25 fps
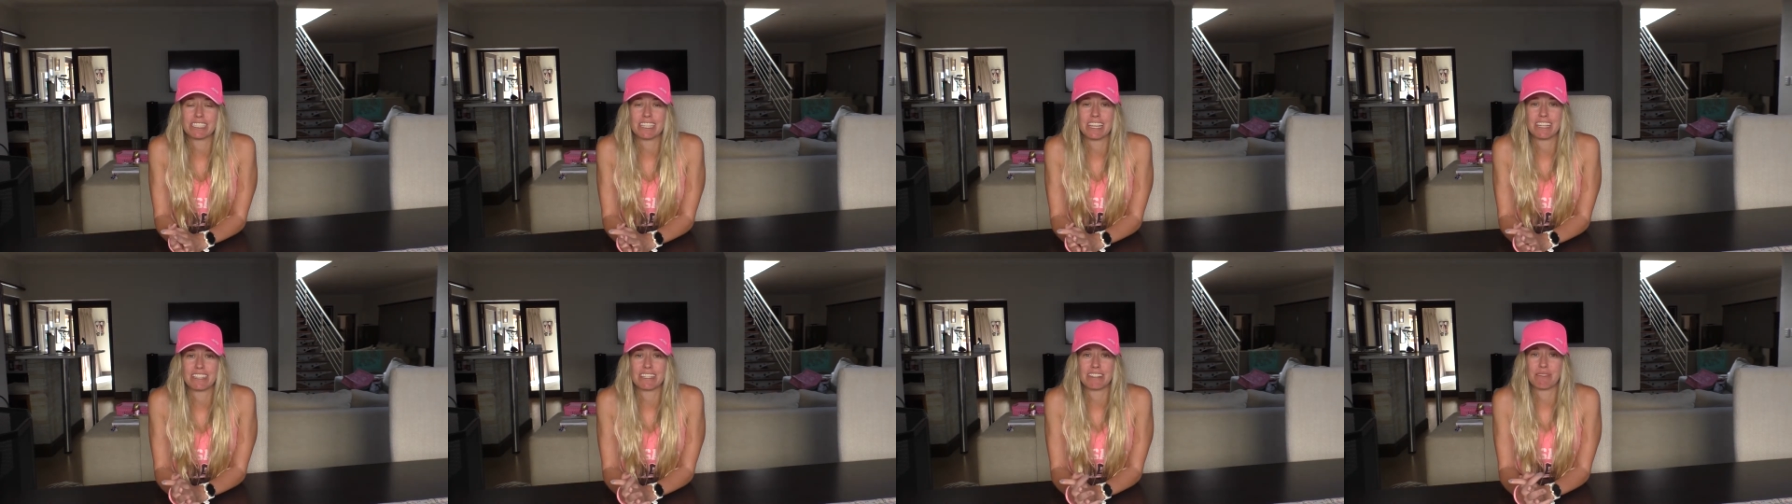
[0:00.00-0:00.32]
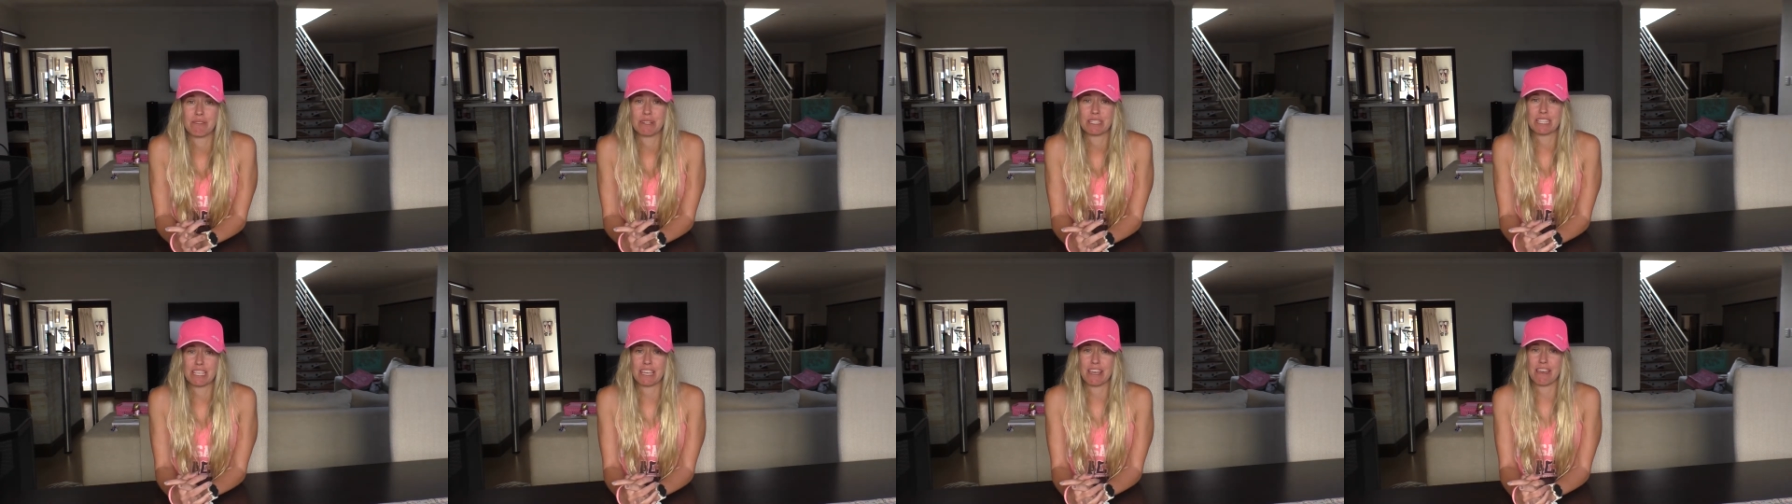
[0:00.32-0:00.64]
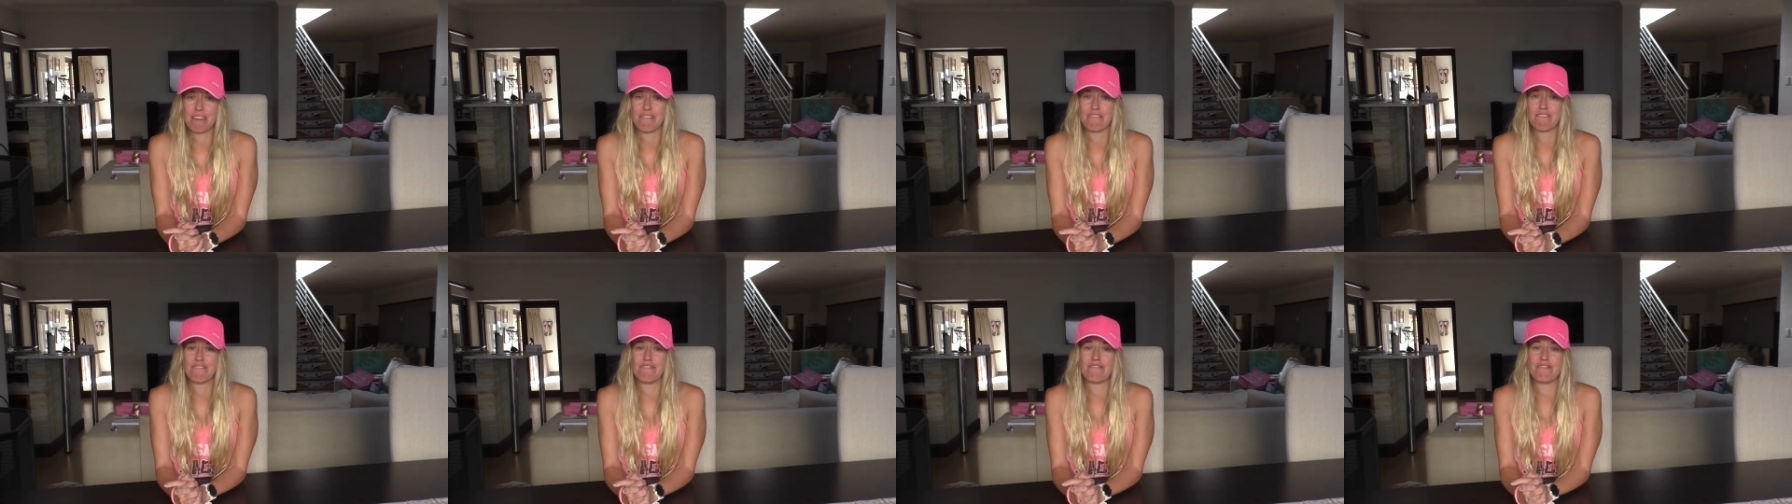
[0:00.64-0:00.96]
that was
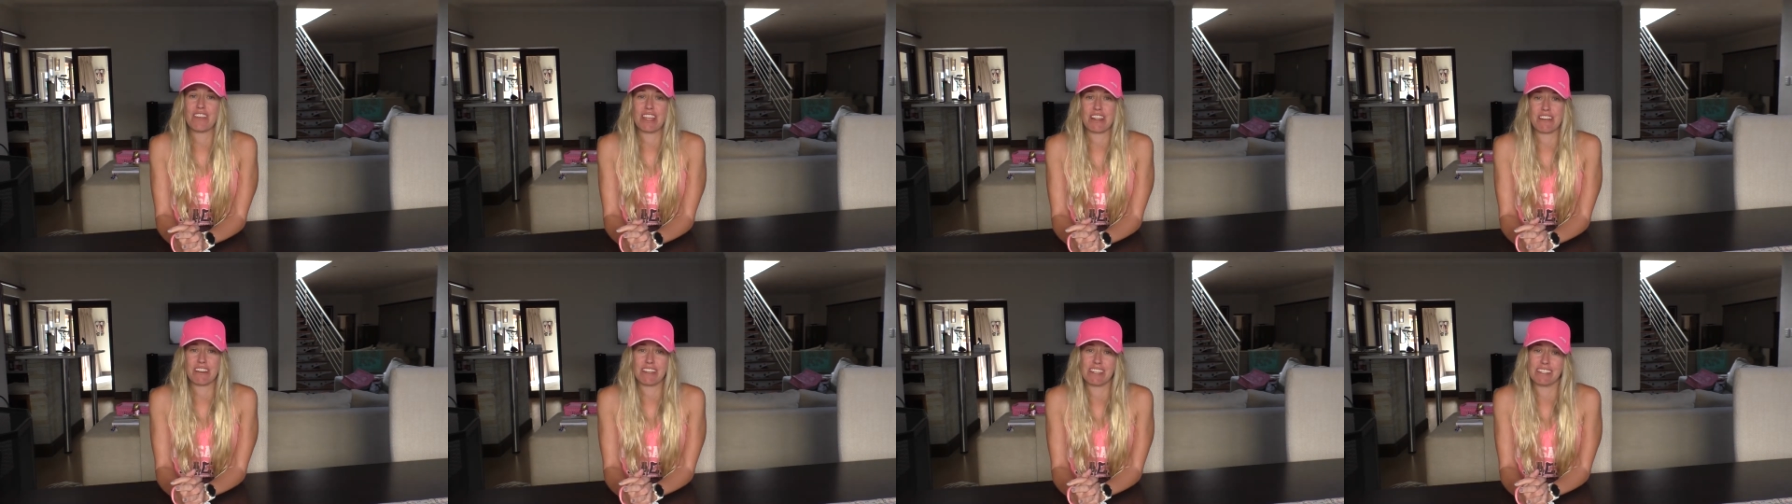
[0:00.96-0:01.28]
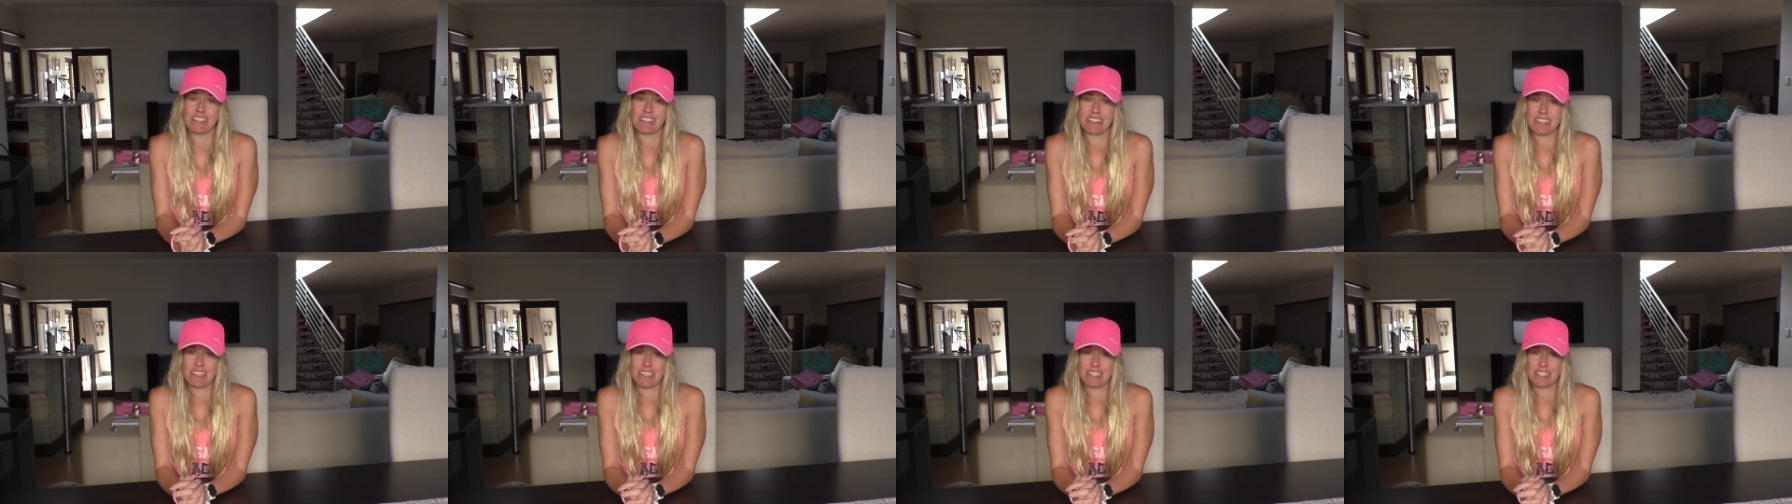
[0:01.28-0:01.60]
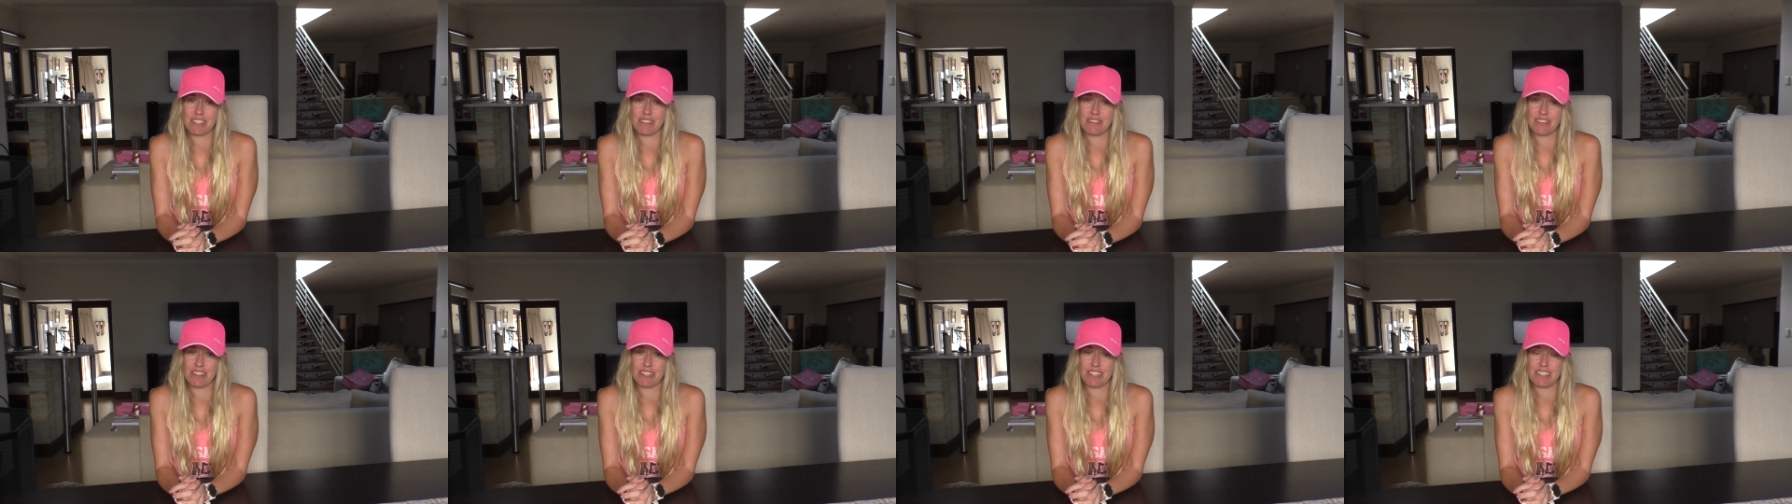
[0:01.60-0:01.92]
a very
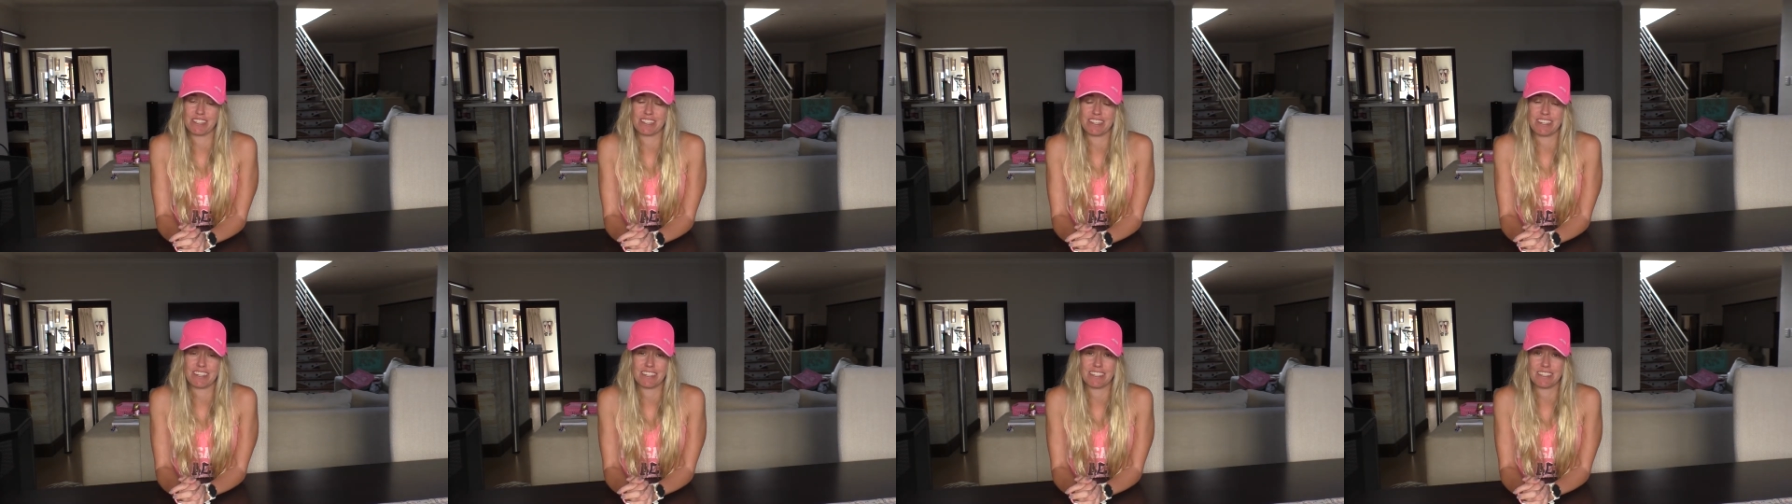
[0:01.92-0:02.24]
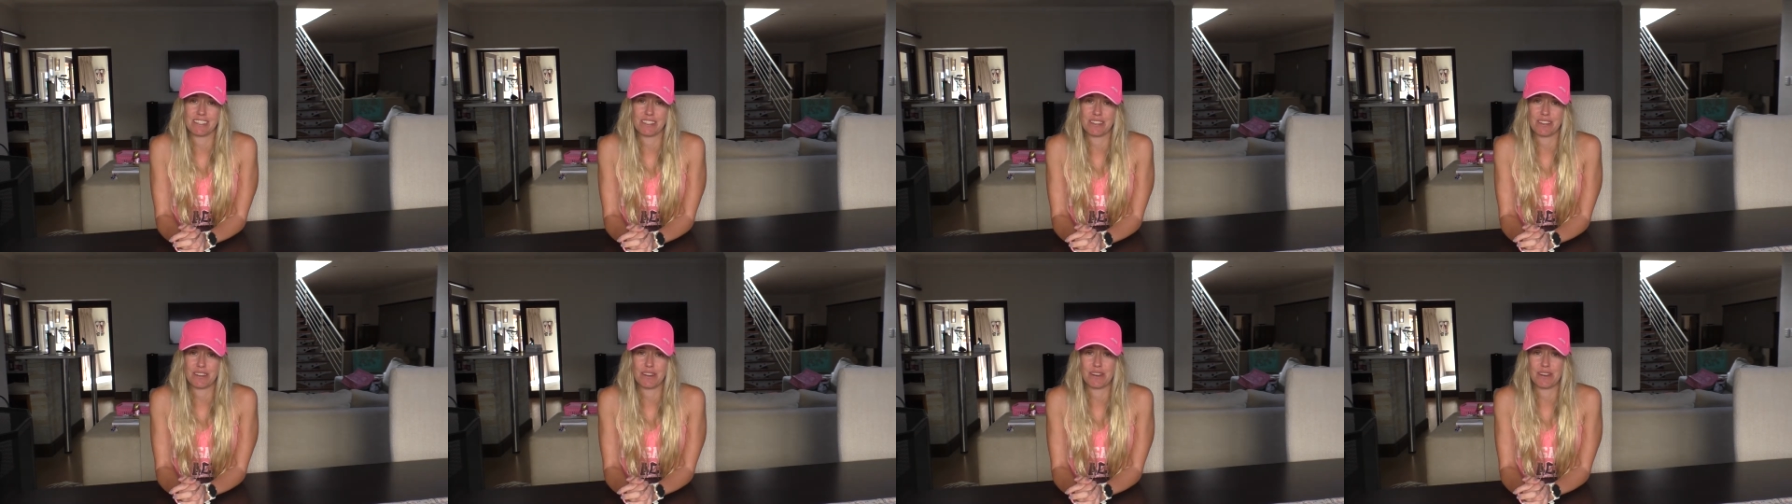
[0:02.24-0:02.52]
intense first night.